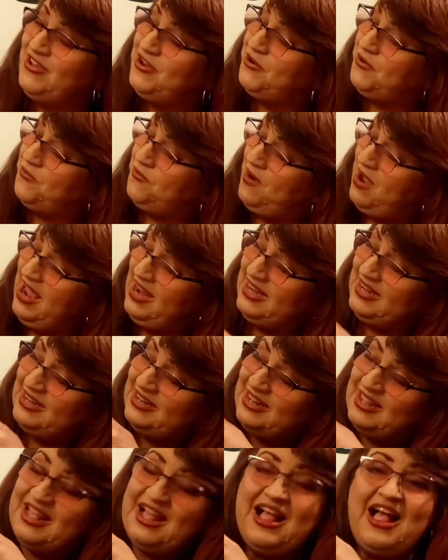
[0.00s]
You're
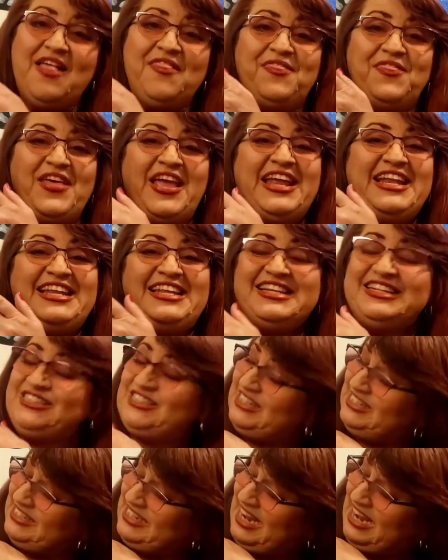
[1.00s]
right. They
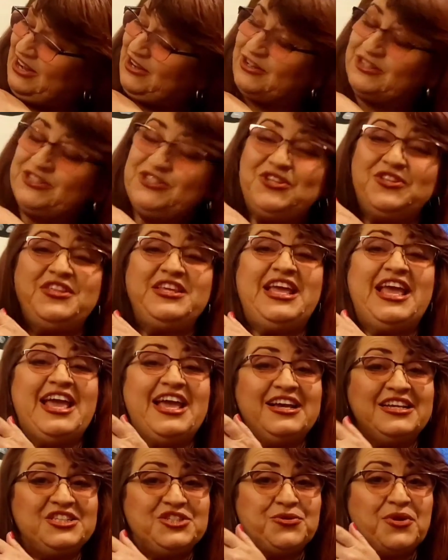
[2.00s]
needed to take her to the
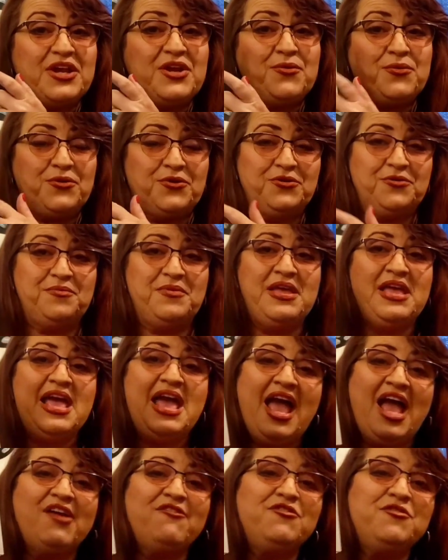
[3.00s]
X-ray room.
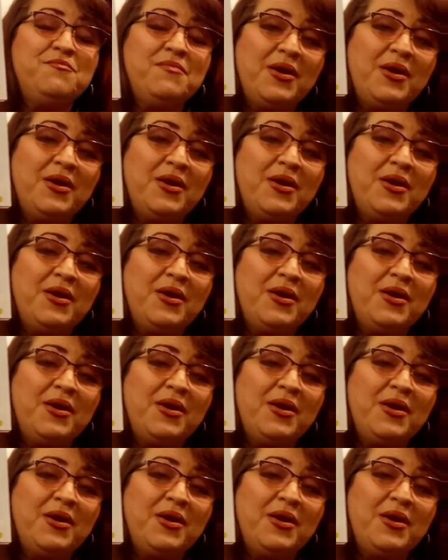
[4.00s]
And